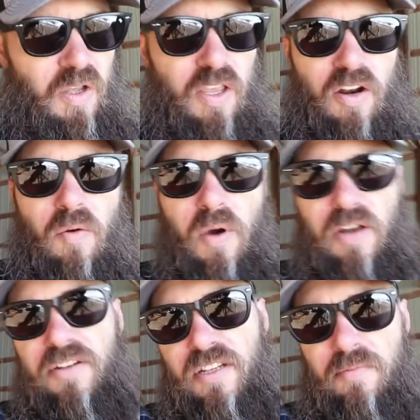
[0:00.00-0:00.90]
You know, what
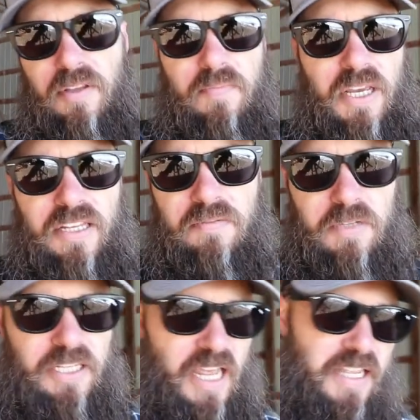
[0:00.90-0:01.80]
are some of the biggest
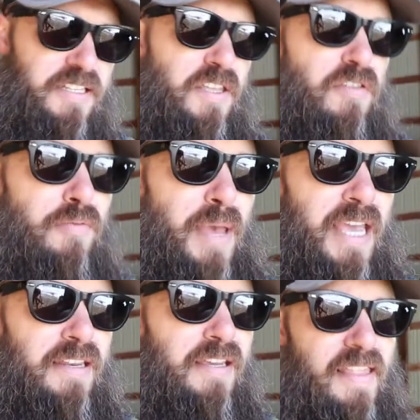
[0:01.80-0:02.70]
mistakes that you
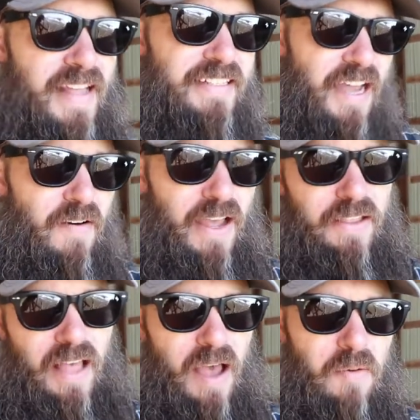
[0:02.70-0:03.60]
made? That's how
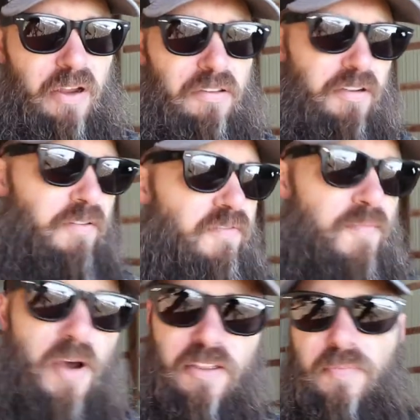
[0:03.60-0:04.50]
I want to learn
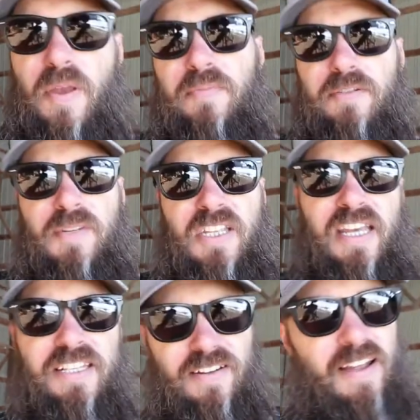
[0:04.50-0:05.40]
from other people's
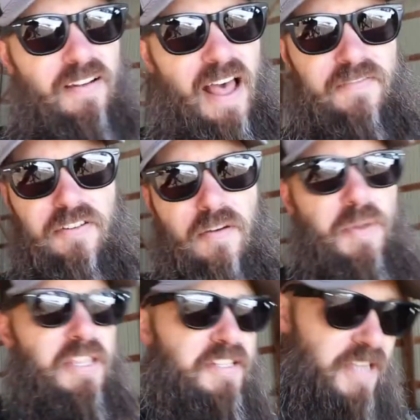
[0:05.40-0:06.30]
mistakes so I don't have to
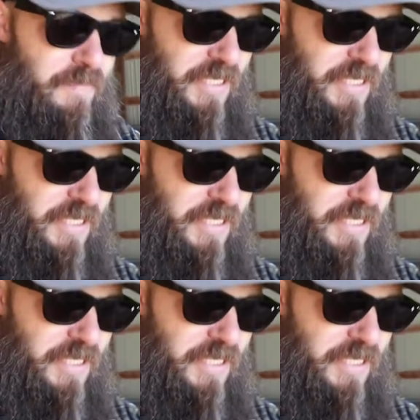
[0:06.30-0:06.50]
repeat the same